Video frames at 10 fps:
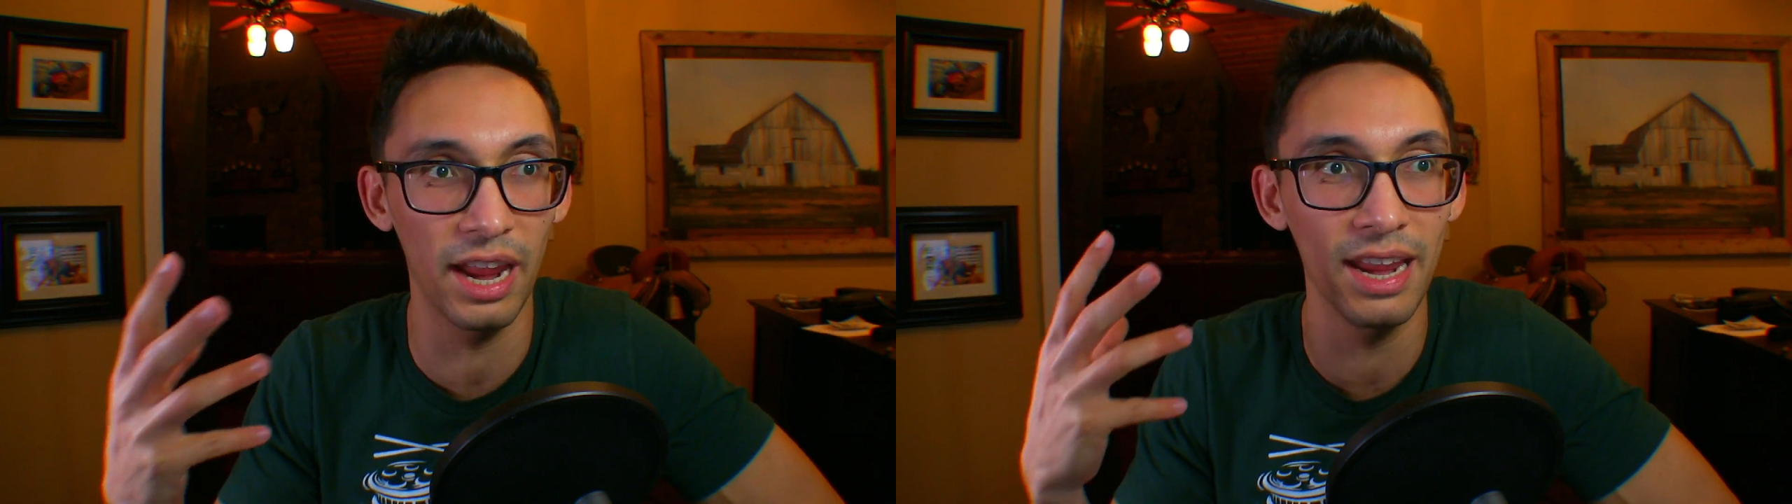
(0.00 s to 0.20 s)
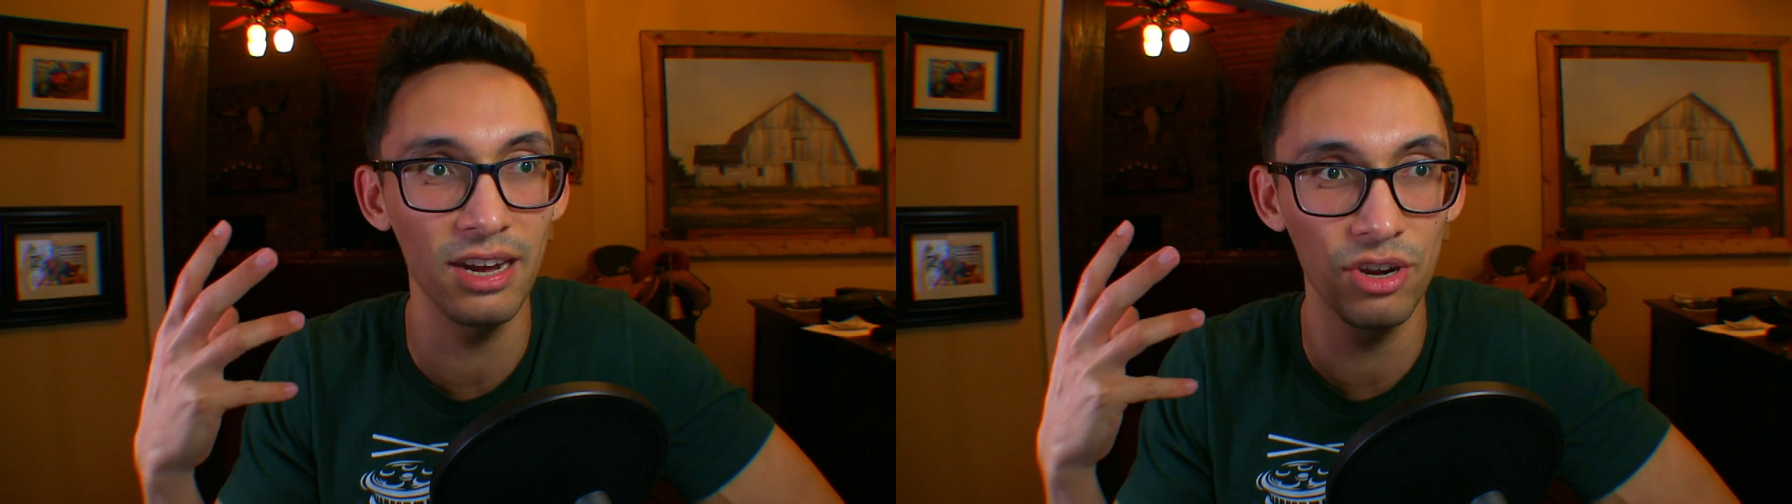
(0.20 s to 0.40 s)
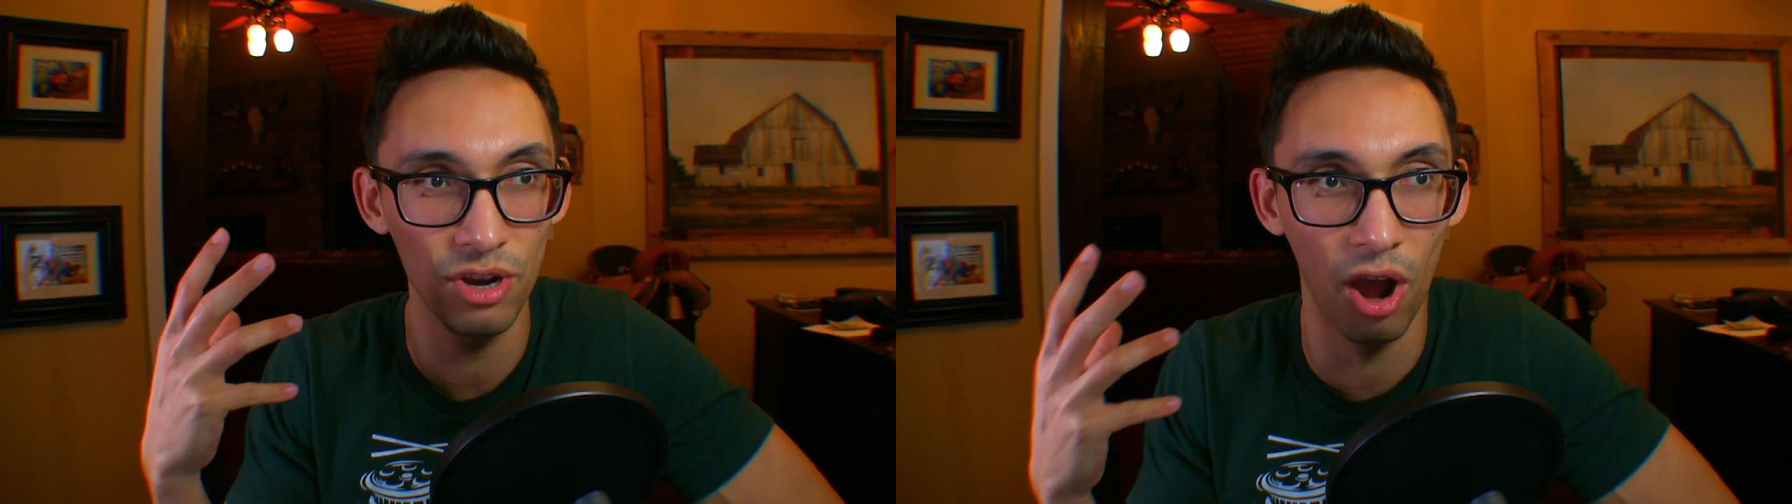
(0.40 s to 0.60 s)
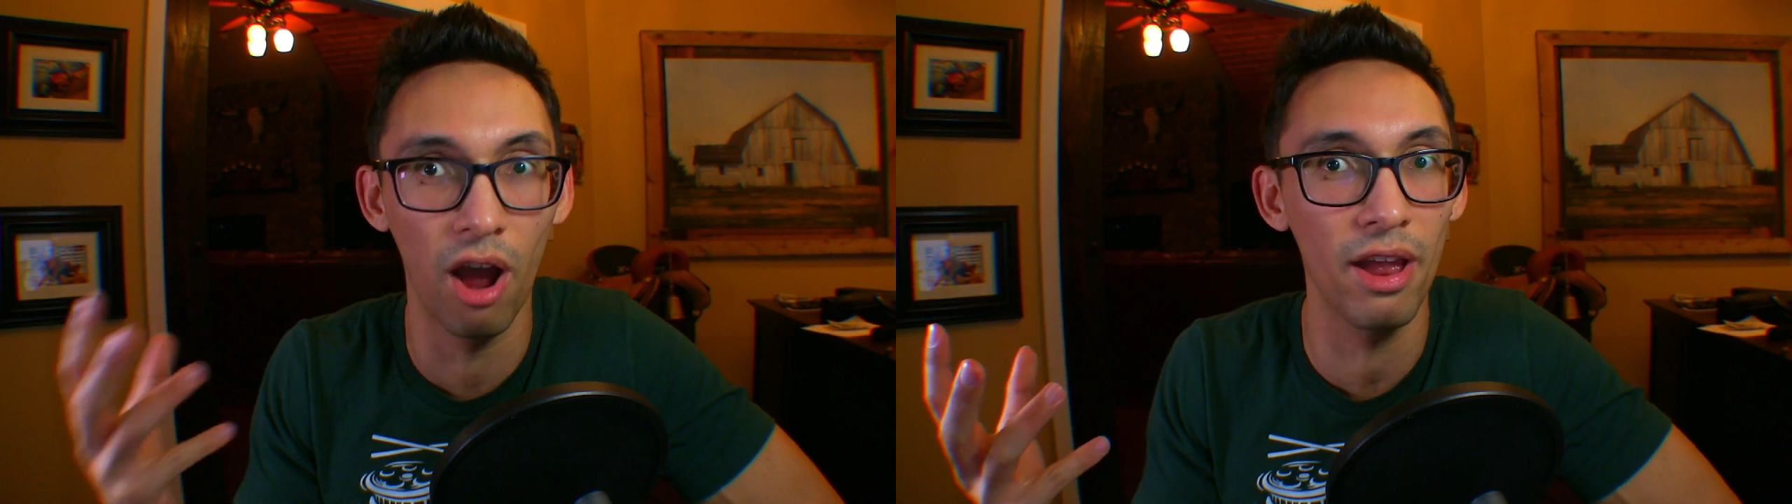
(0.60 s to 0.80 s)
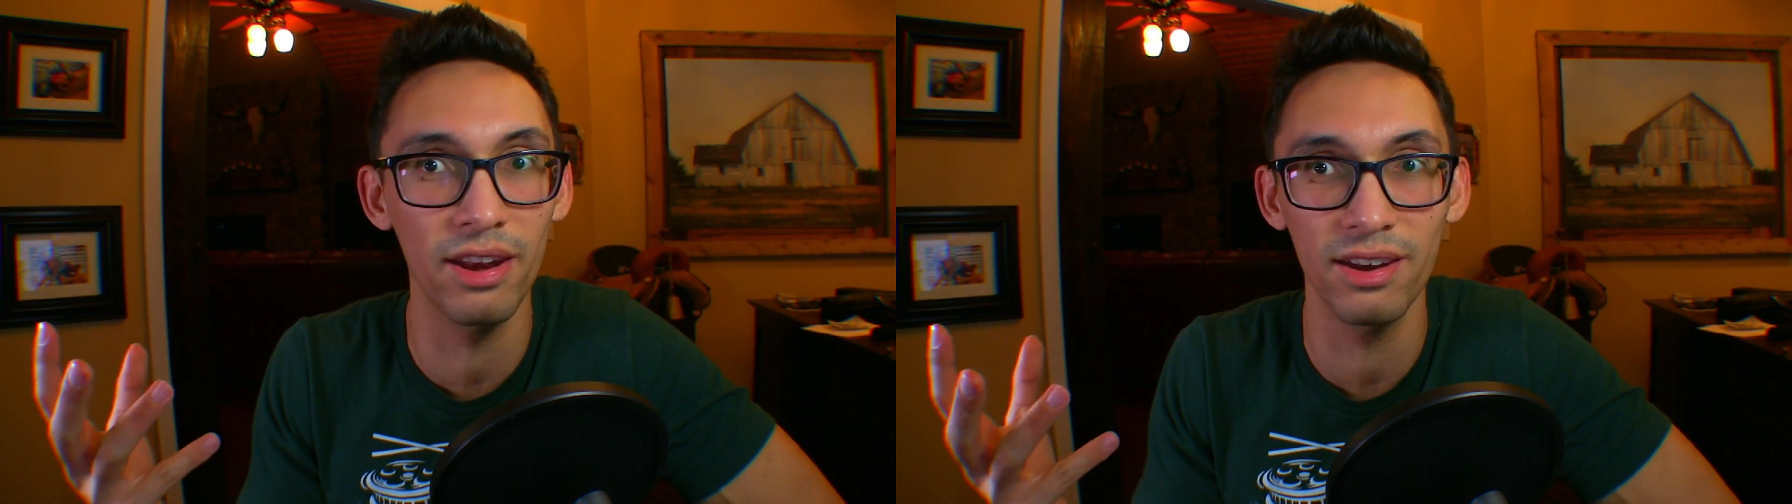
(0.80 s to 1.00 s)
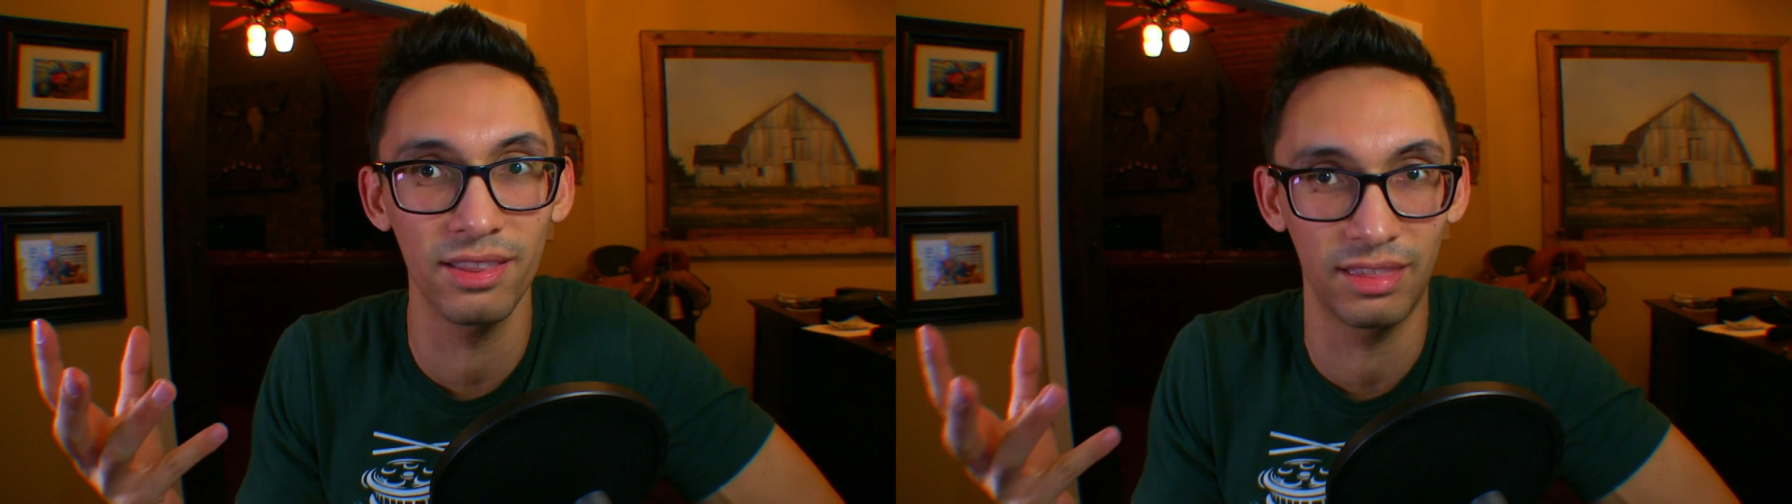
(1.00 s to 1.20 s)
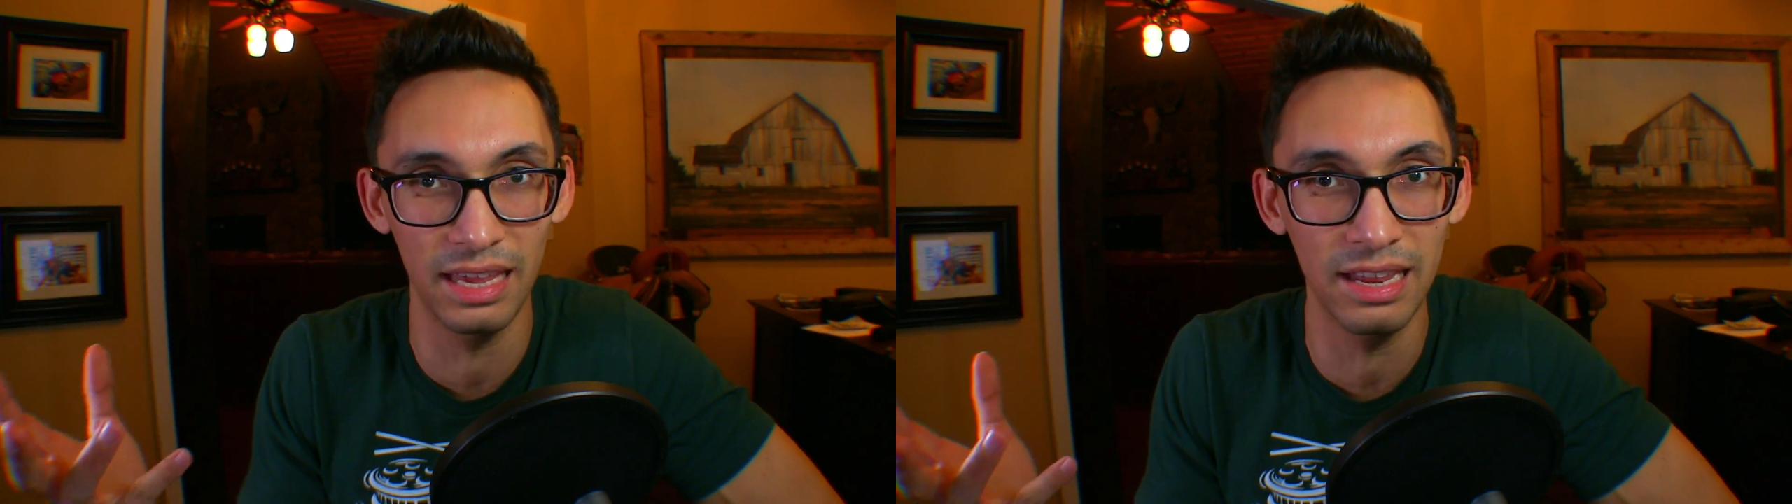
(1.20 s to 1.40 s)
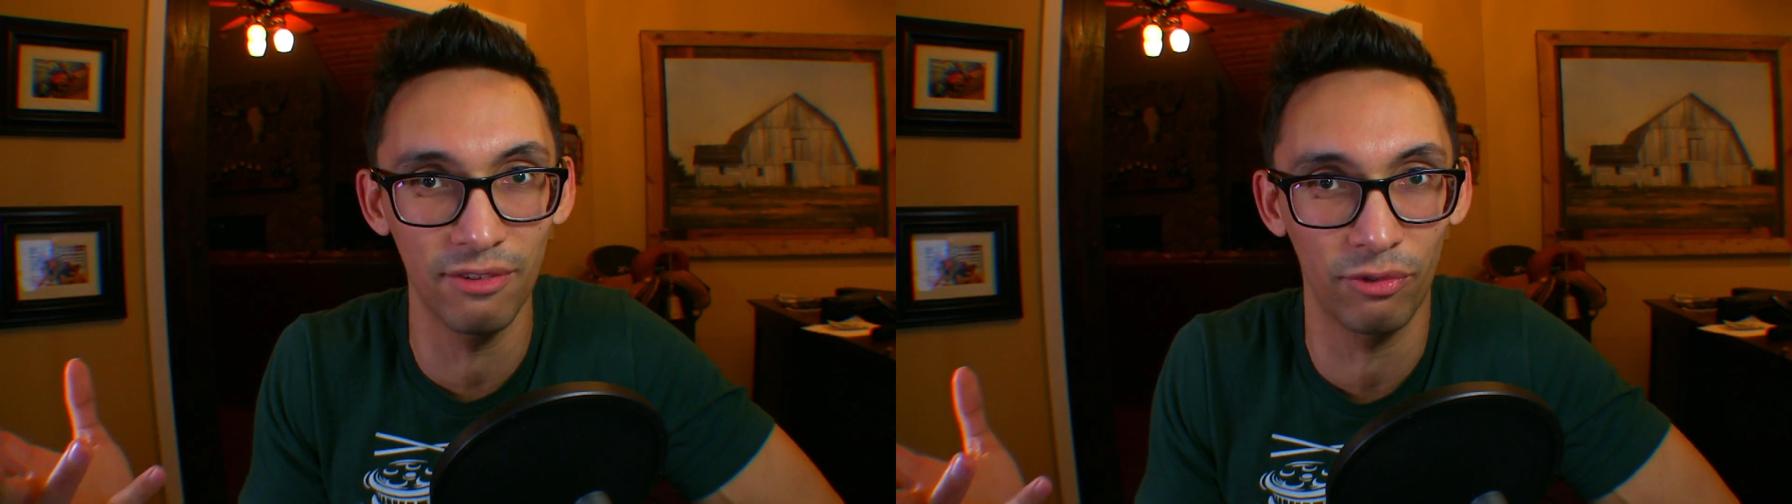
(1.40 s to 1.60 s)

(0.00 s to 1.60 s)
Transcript: a non-thing